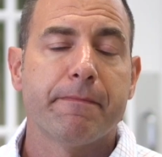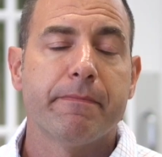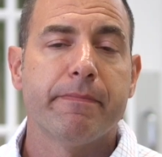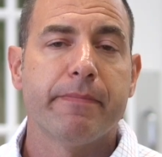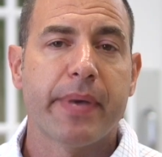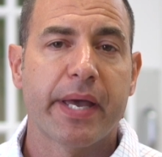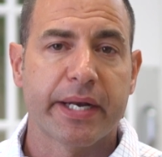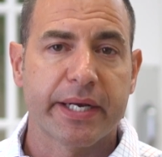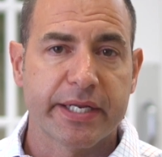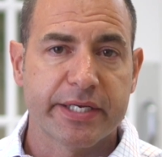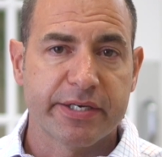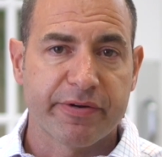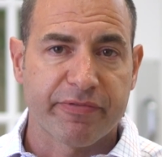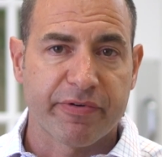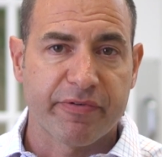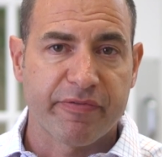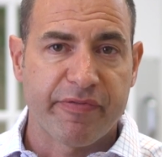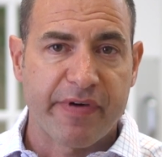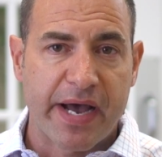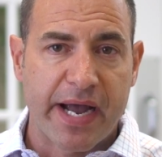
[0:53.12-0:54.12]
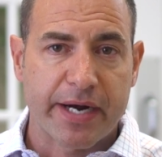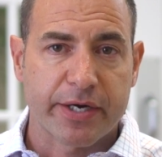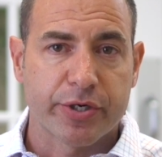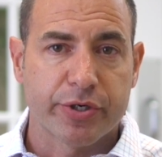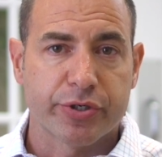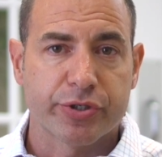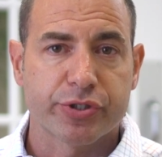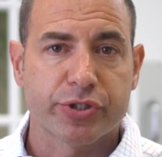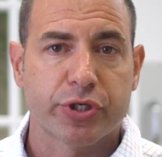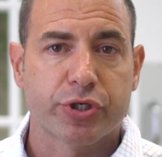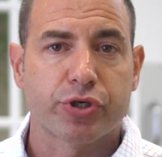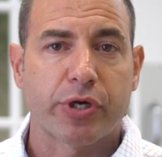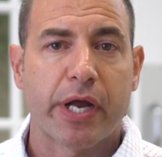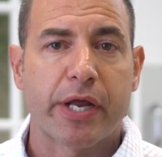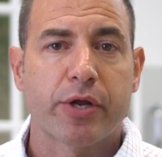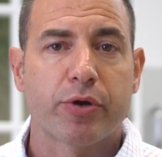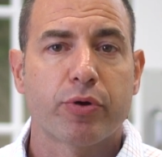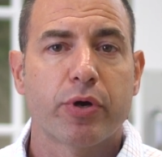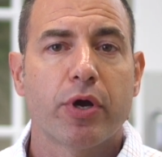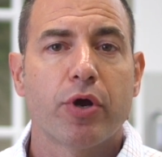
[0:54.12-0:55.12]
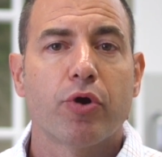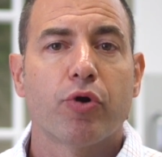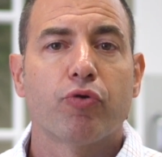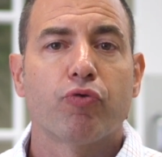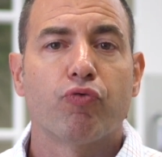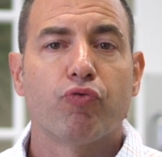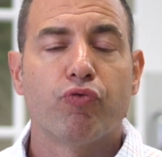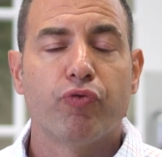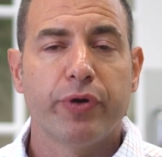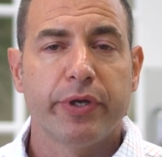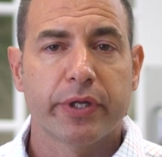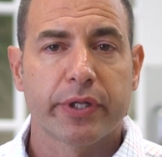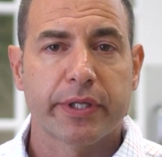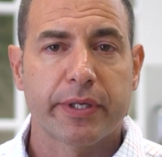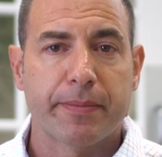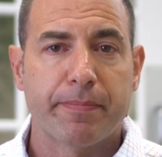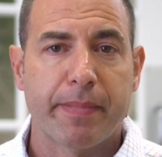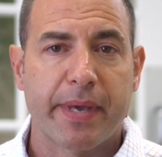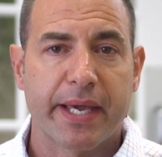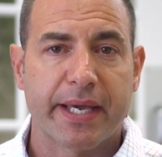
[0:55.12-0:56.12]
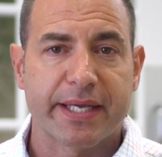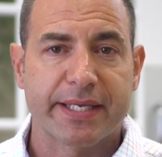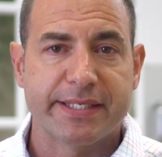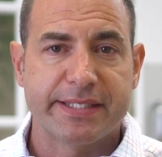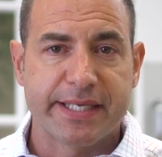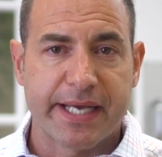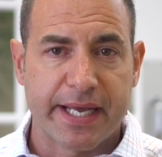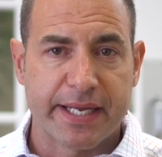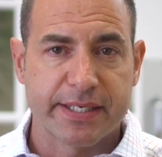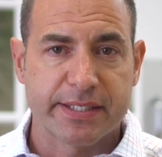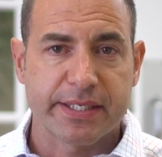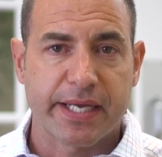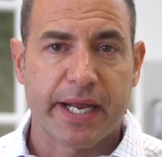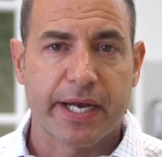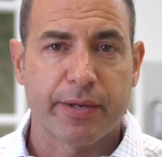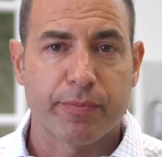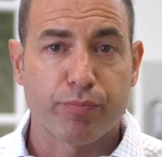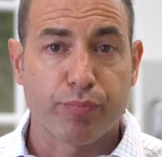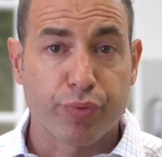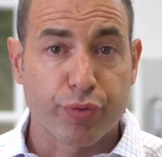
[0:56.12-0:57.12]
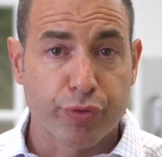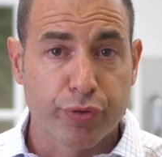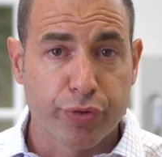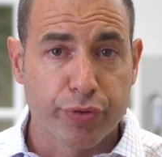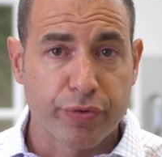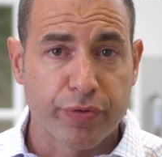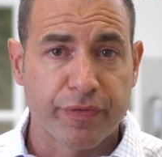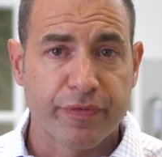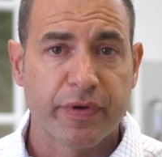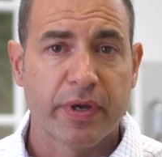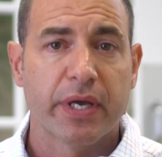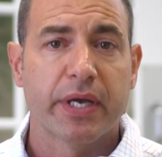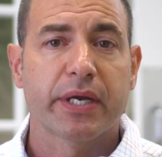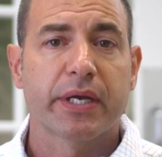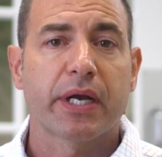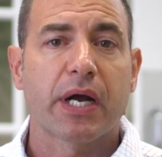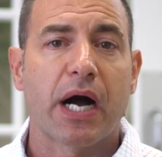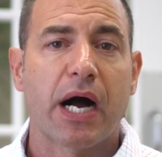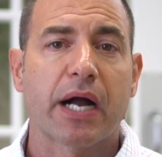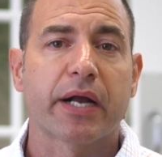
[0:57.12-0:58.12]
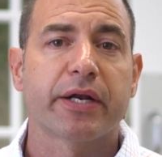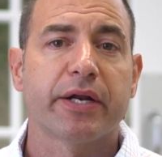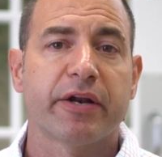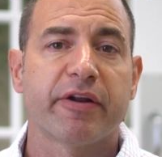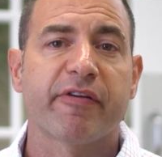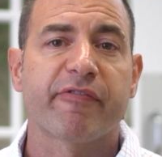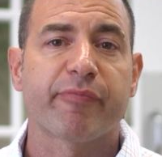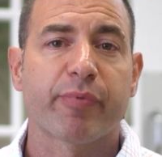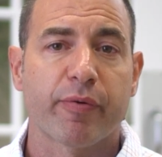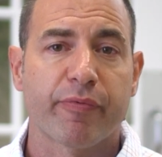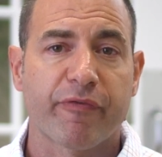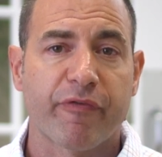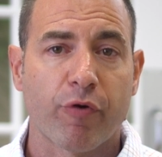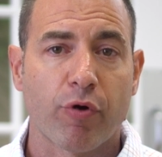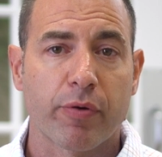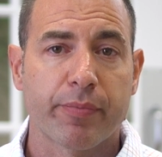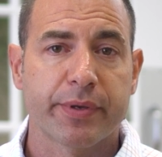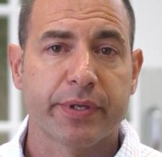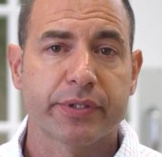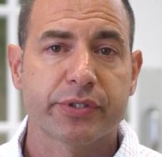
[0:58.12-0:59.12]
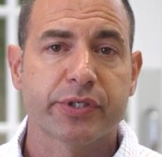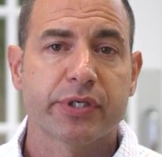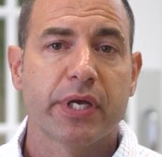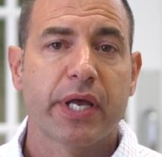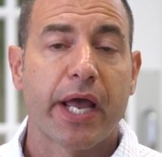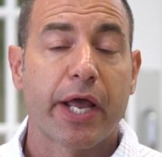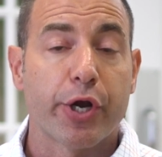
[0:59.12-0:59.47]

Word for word: many different factors to try to really make a dent and improve cognitive performance,